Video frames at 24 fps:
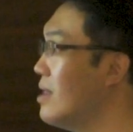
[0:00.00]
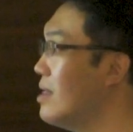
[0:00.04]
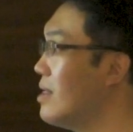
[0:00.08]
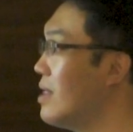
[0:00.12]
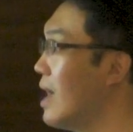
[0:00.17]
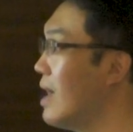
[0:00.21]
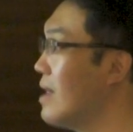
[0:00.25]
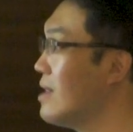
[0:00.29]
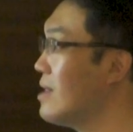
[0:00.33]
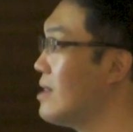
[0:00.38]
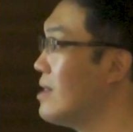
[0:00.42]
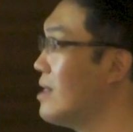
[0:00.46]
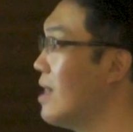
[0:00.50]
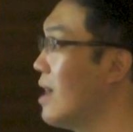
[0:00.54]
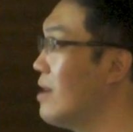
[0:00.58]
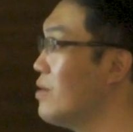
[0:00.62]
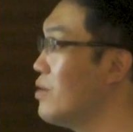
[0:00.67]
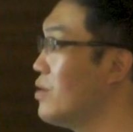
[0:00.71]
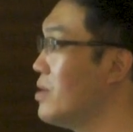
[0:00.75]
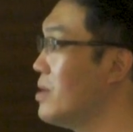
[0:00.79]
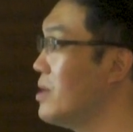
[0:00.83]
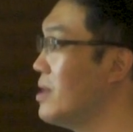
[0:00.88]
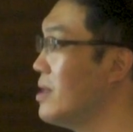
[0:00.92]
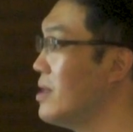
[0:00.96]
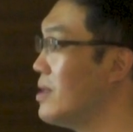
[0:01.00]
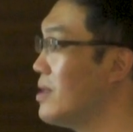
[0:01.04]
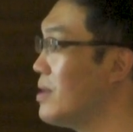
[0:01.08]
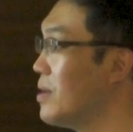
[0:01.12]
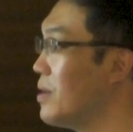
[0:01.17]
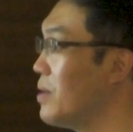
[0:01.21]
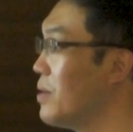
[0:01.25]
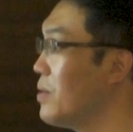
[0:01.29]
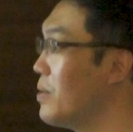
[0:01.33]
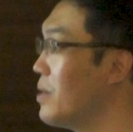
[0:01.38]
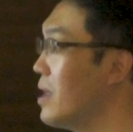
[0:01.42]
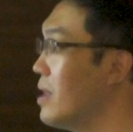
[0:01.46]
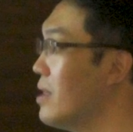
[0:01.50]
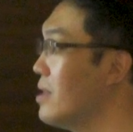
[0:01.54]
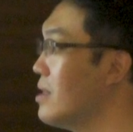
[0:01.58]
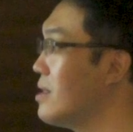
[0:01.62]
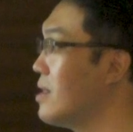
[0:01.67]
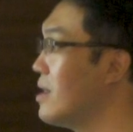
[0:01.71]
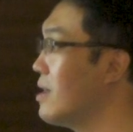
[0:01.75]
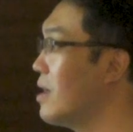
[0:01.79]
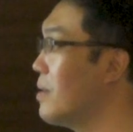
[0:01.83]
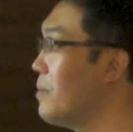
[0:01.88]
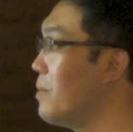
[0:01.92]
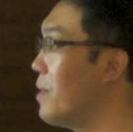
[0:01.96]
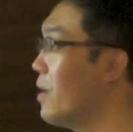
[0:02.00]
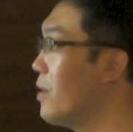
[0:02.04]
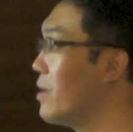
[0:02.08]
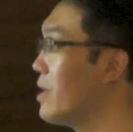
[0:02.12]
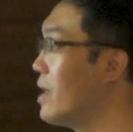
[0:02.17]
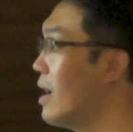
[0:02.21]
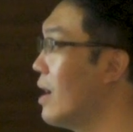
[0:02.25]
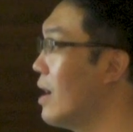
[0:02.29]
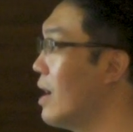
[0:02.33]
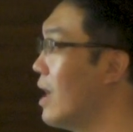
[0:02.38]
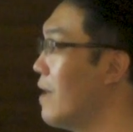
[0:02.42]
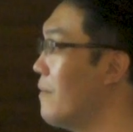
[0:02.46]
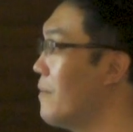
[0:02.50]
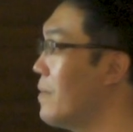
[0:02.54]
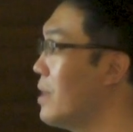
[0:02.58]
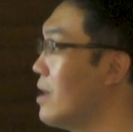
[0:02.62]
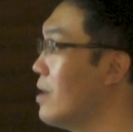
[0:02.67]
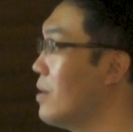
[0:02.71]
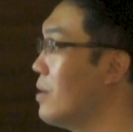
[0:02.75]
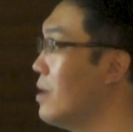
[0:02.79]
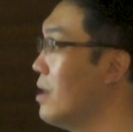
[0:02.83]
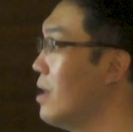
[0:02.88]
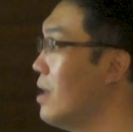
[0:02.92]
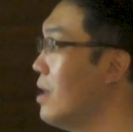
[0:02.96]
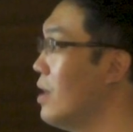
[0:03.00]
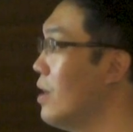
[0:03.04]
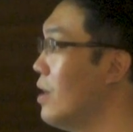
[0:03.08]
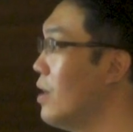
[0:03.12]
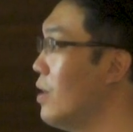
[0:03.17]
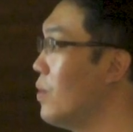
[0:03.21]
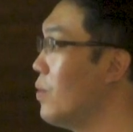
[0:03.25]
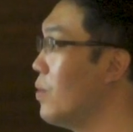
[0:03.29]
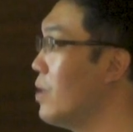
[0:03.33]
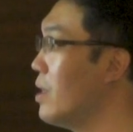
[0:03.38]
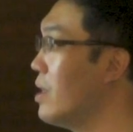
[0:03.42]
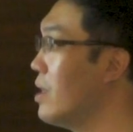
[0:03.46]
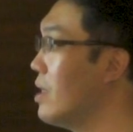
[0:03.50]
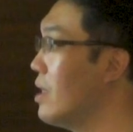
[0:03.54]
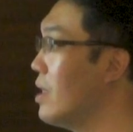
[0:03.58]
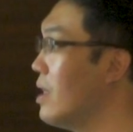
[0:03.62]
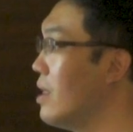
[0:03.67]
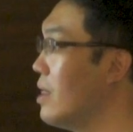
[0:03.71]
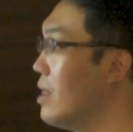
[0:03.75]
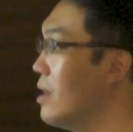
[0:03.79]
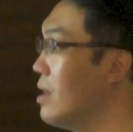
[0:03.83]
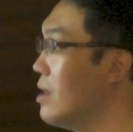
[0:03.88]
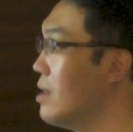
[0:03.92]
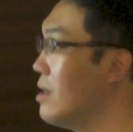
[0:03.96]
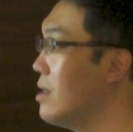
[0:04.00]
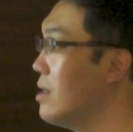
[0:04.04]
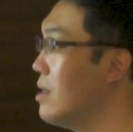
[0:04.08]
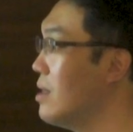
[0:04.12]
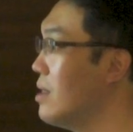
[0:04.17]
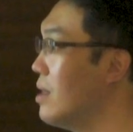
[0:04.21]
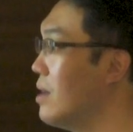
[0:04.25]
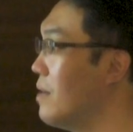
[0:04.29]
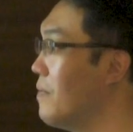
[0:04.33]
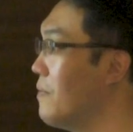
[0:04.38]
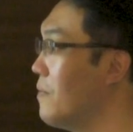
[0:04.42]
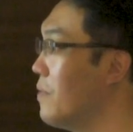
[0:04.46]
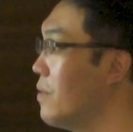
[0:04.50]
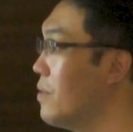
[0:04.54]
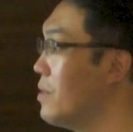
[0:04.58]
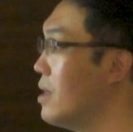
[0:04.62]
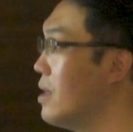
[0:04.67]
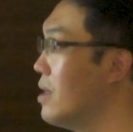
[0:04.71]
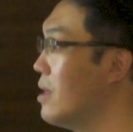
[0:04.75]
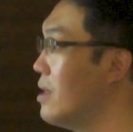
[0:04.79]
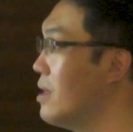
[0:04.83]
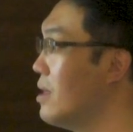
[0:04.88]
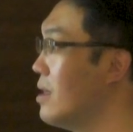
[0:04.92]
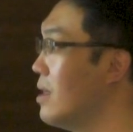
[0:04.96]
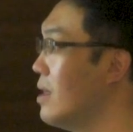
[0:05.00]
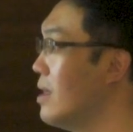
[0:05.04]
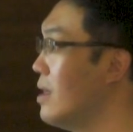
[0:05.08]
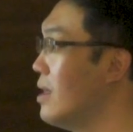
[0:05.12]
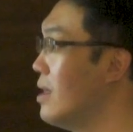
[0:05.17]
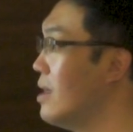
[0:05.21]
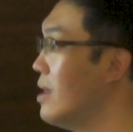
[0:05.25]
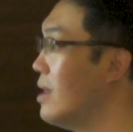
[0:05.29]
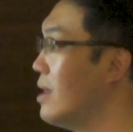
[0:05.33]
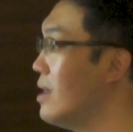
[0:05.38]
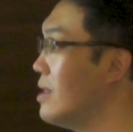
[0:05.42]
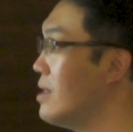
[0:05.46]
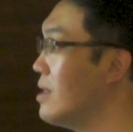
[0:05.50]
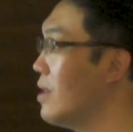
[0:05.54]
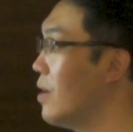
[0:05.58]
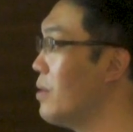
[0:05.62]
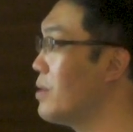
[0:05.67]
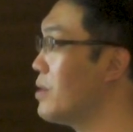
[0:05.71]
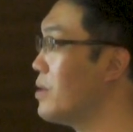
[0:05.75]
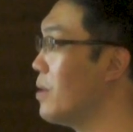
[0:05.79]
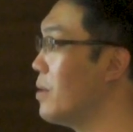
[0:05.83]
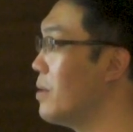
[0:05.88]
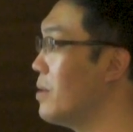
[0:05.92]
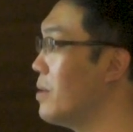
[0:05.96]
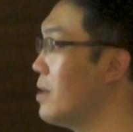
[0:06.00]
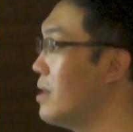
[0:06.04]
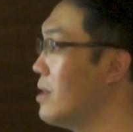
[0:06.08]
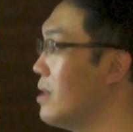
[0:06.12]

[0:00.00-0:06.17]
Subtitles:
nice lunch, so you can think about, after we eat the food, it also